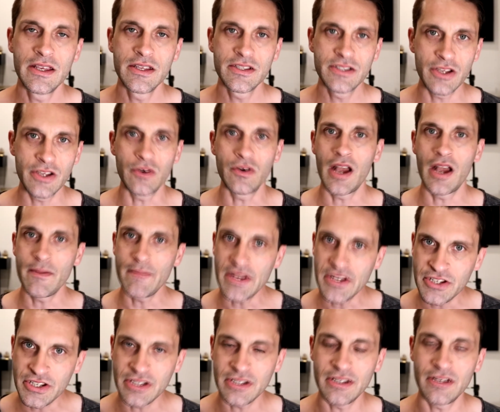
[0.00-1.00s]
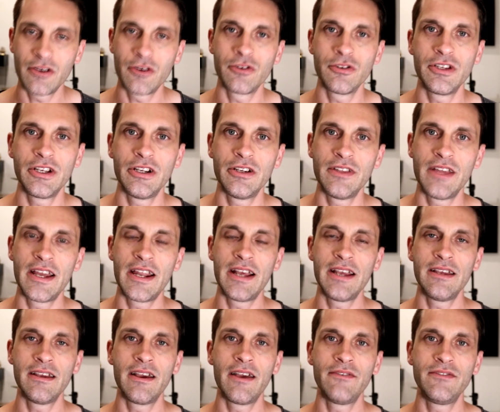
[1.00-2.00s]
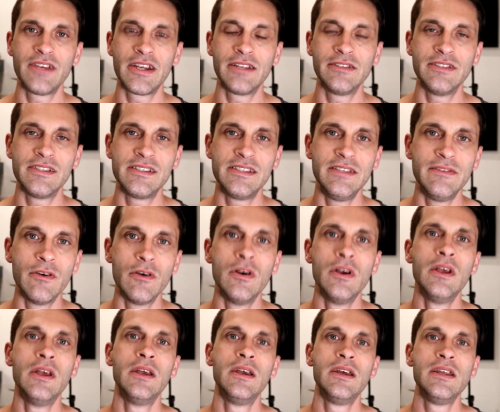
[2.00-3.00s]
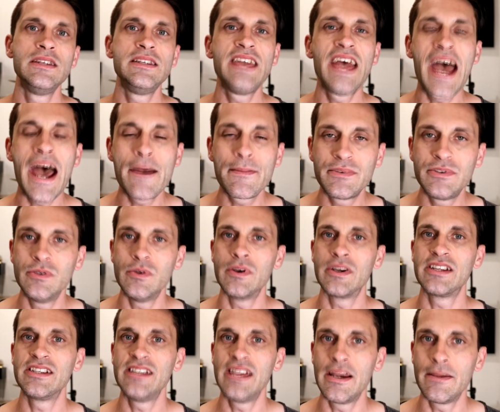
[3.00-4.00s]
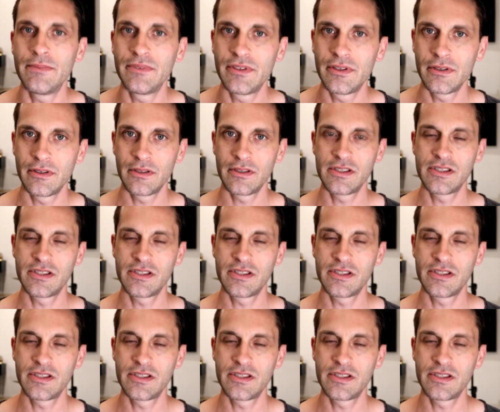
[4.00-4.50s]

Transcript: So I mentioned earlier that I've titled this Devo, Tap to Accept.